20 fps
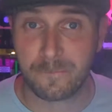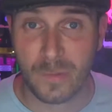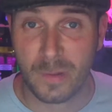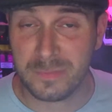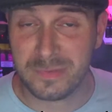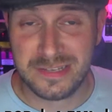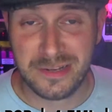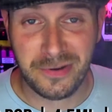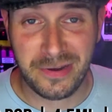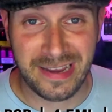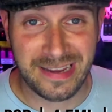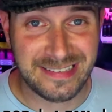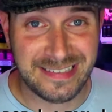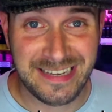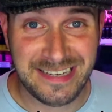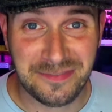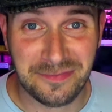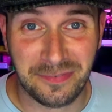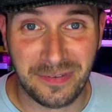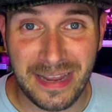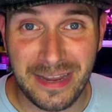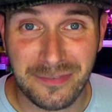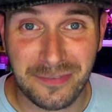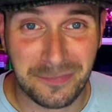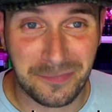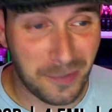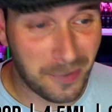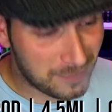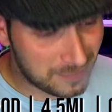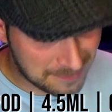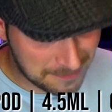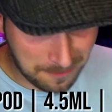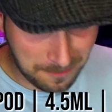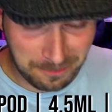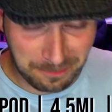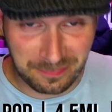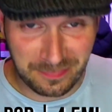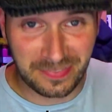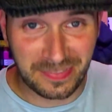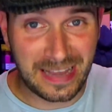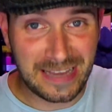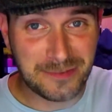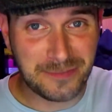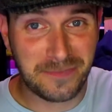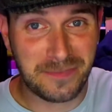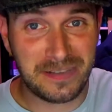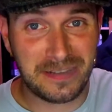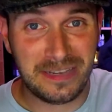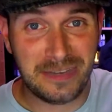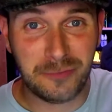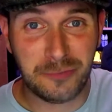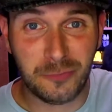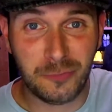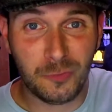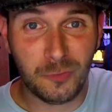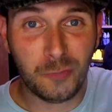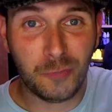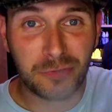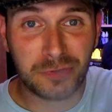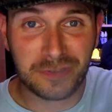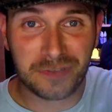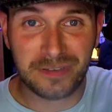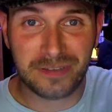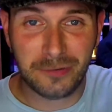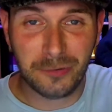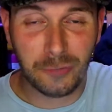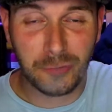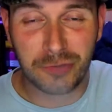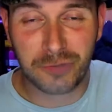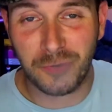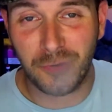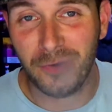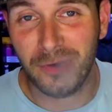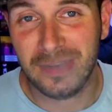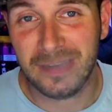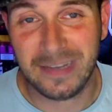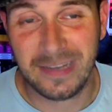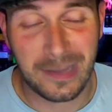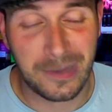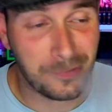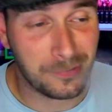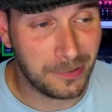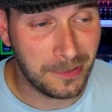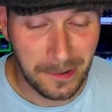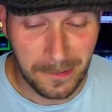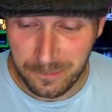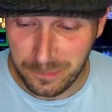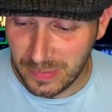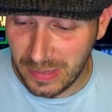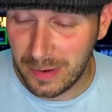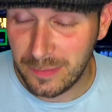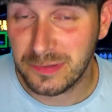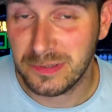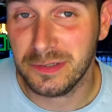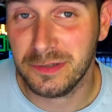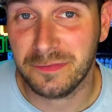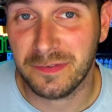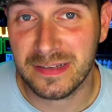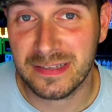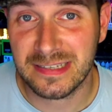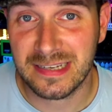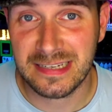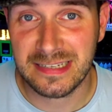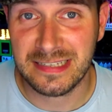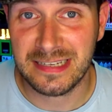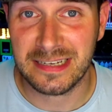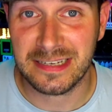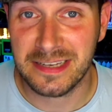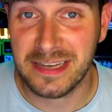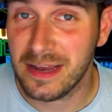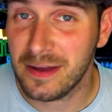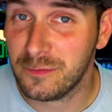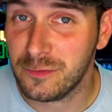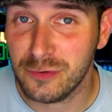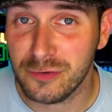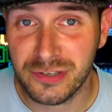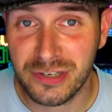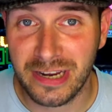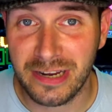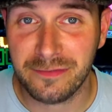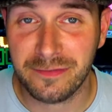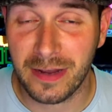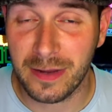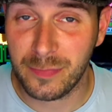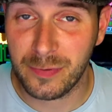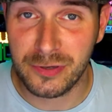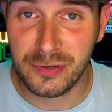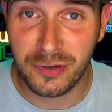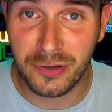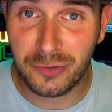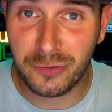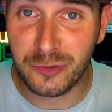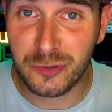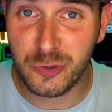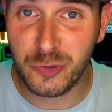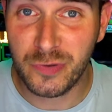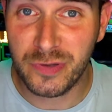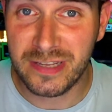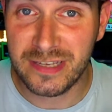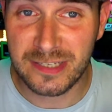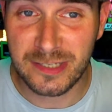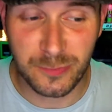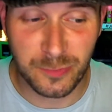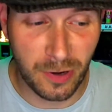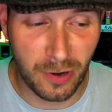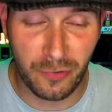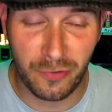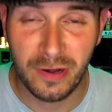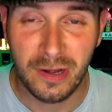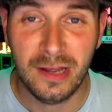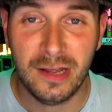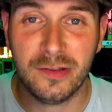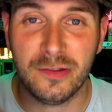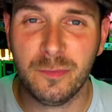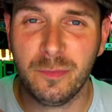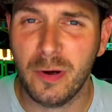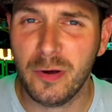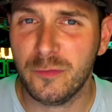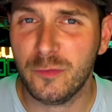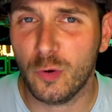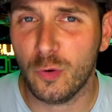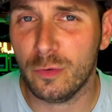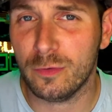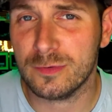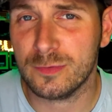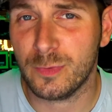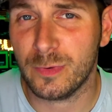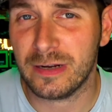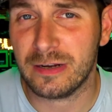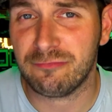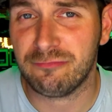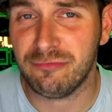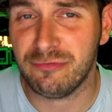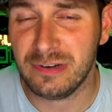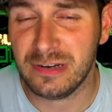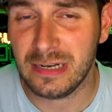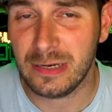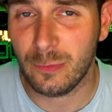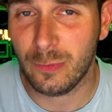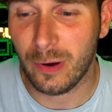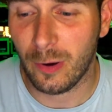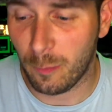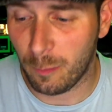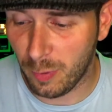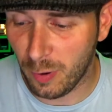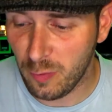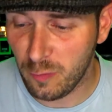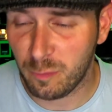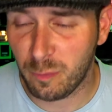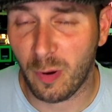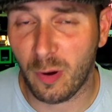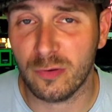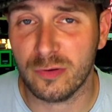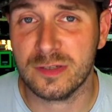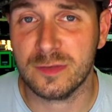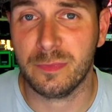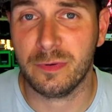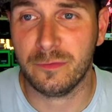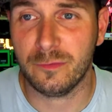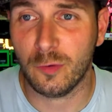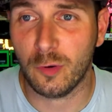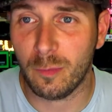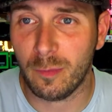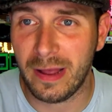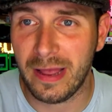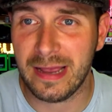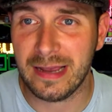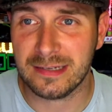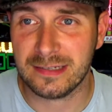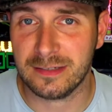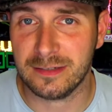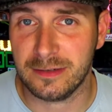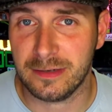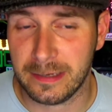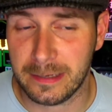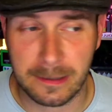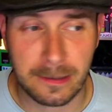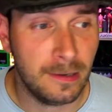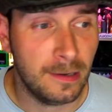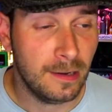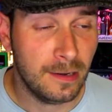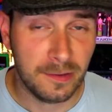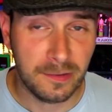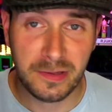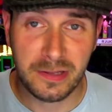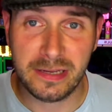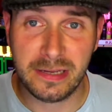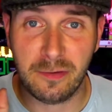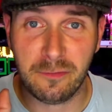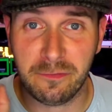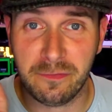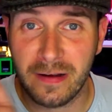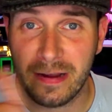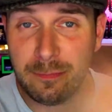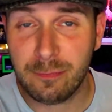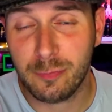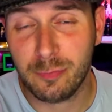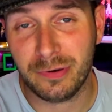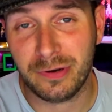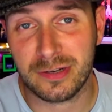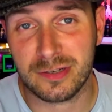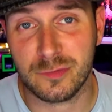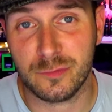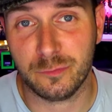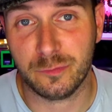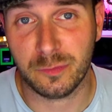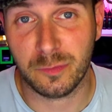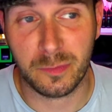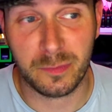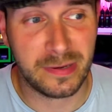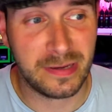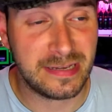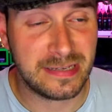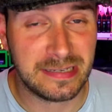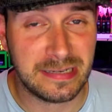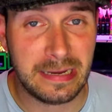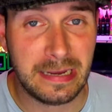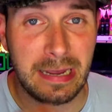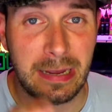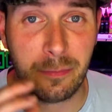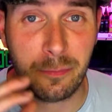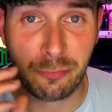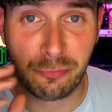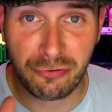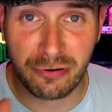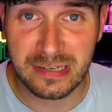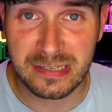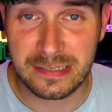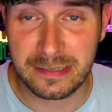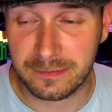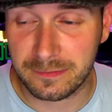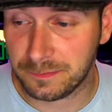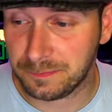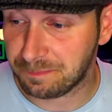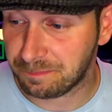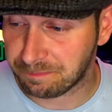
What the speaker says: Still getting decent flavor, folks. That's with a little Nord coil in there. Absolutely fantastic. Yeah, if you're a chain vapor, you're going to enjoy this as well. Both coils work really well. Both pods perform excellently. The vapor production from them is impressive.